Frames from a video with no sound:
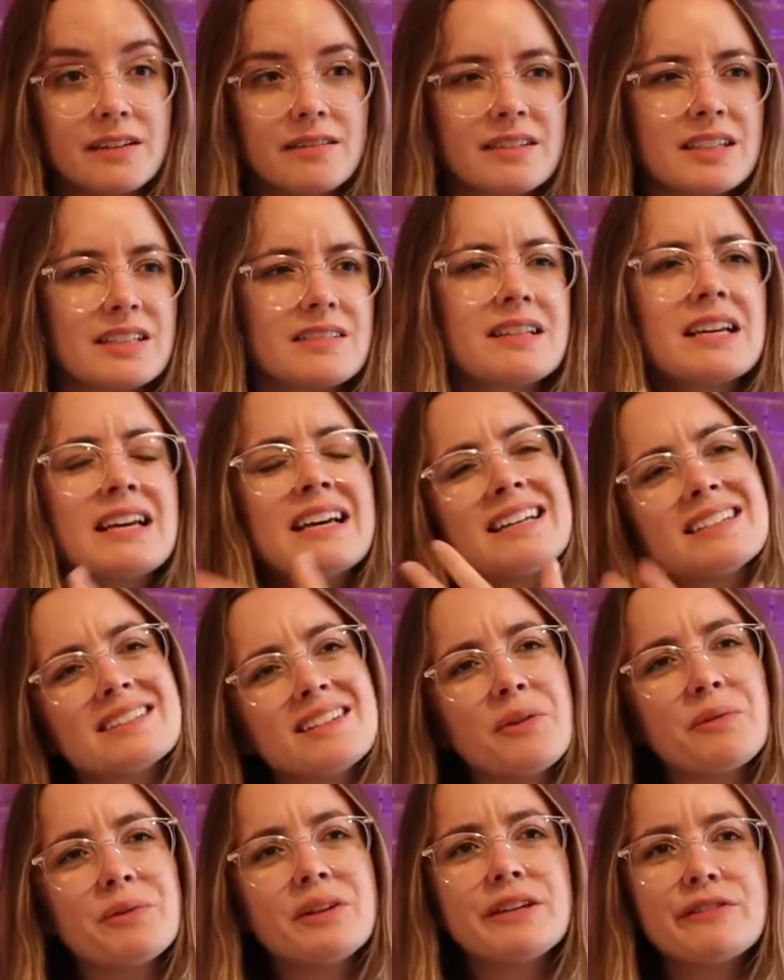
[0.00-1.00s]
It's
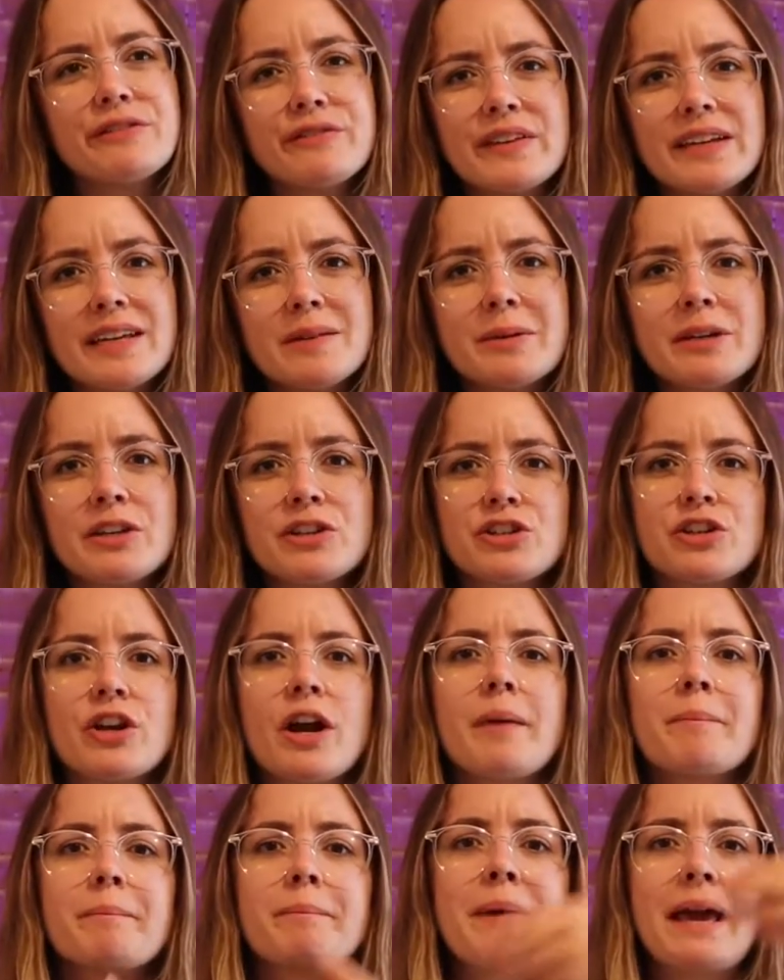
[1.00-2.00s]
not really a fee because you're
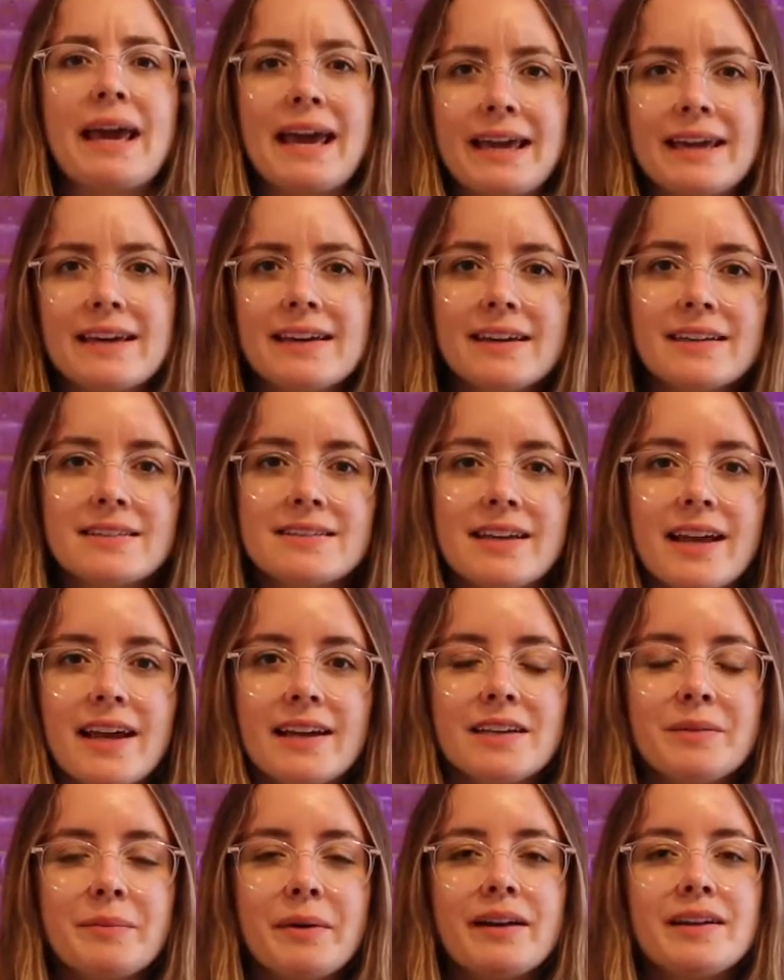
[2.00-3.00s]
not paying it to
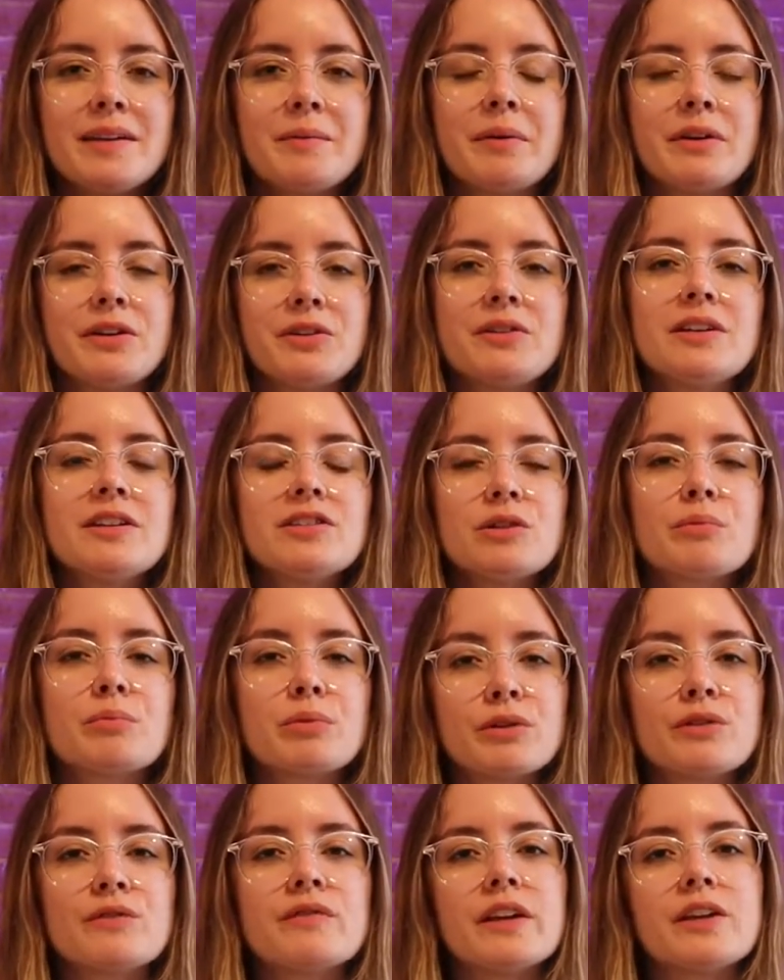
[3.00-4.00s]
anybody, but you need to
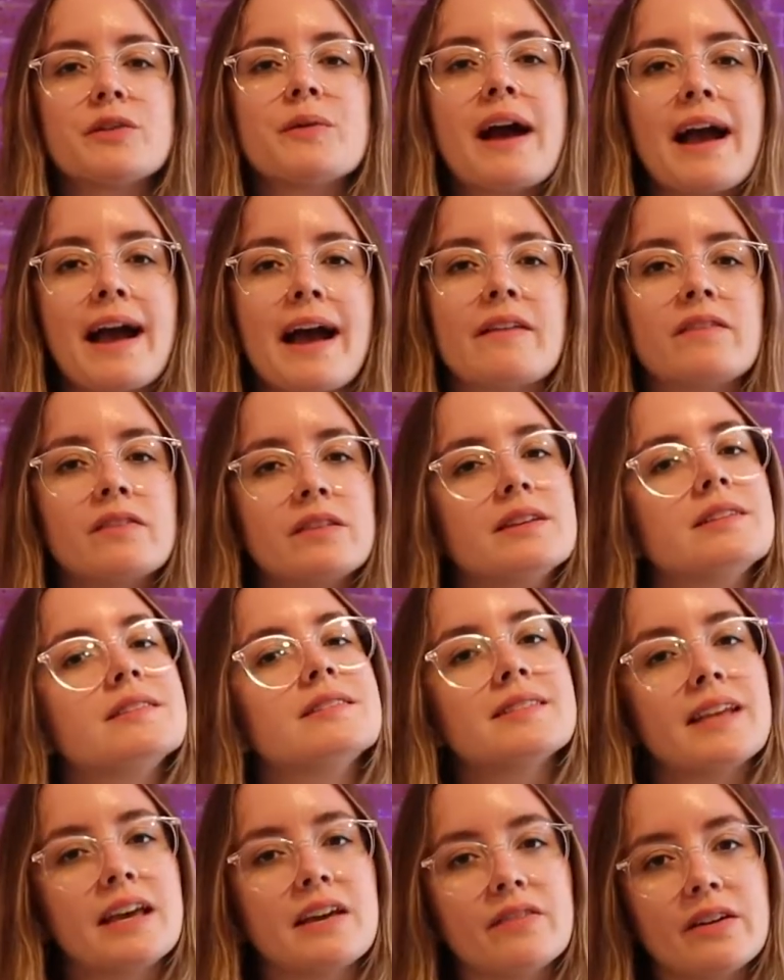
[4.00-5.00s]
prove that you have these
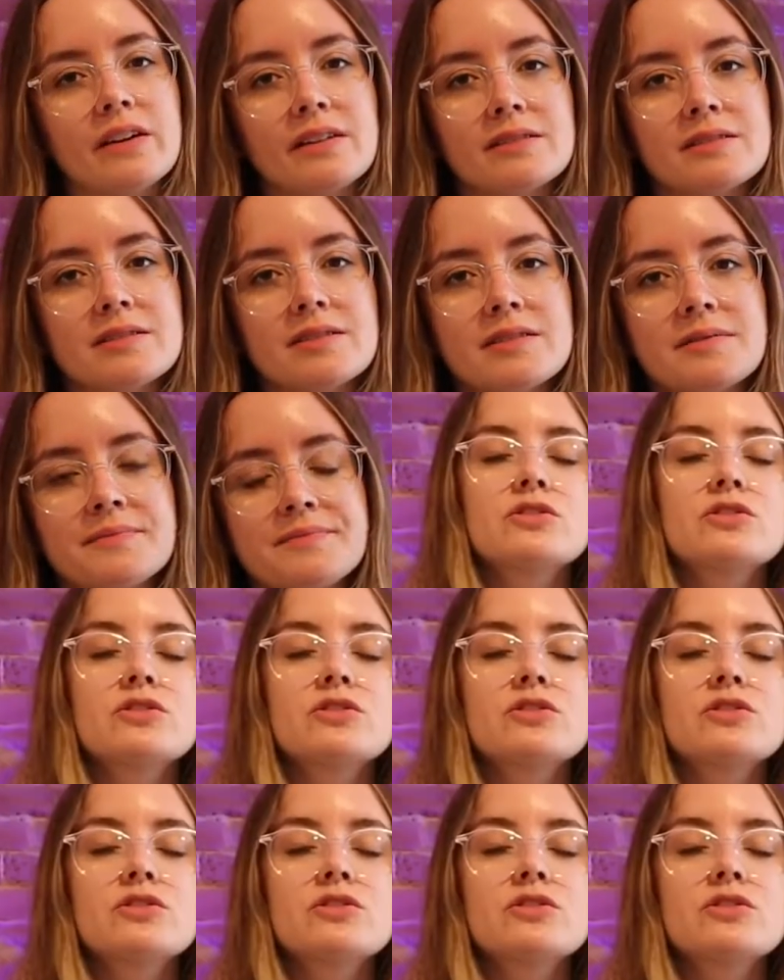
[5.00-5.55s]
savings.